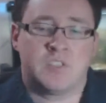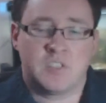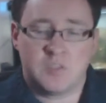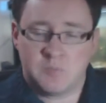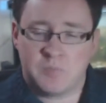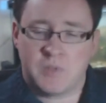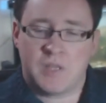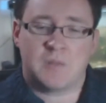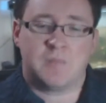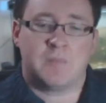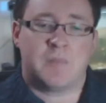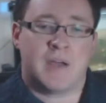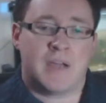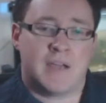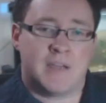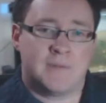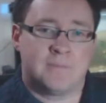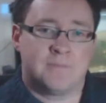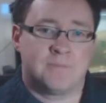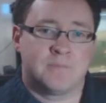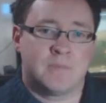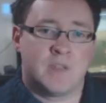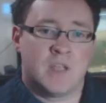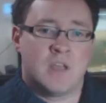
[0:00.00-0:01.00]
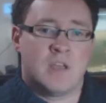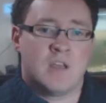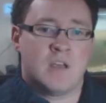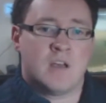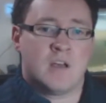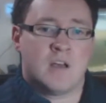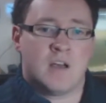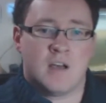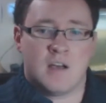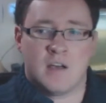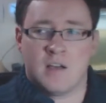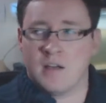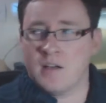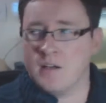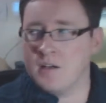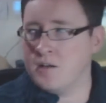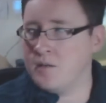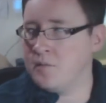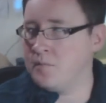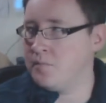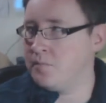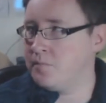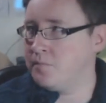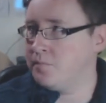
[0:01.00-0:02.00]
She's played by
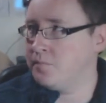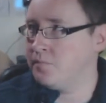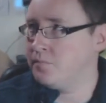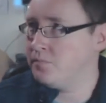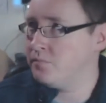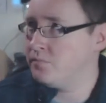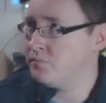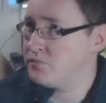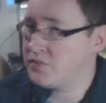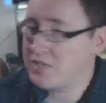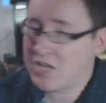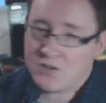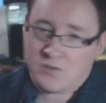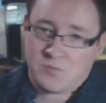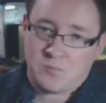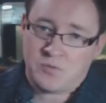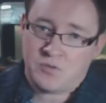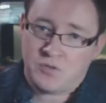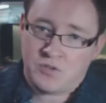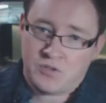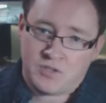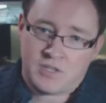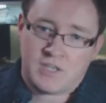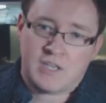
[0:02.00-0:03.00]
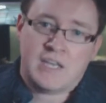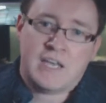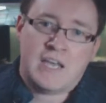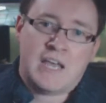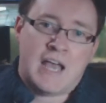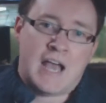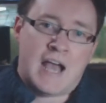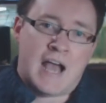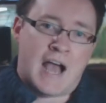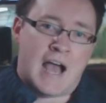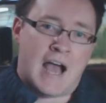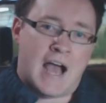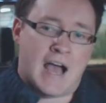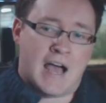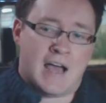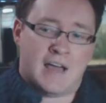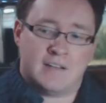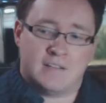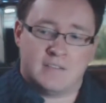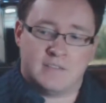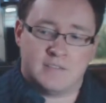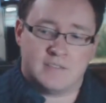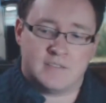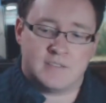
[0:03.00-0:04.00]
Sandra Bullock,
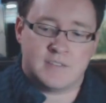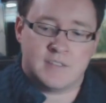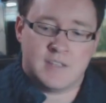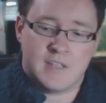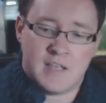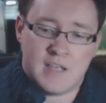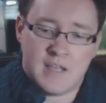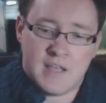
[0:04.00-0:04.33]
and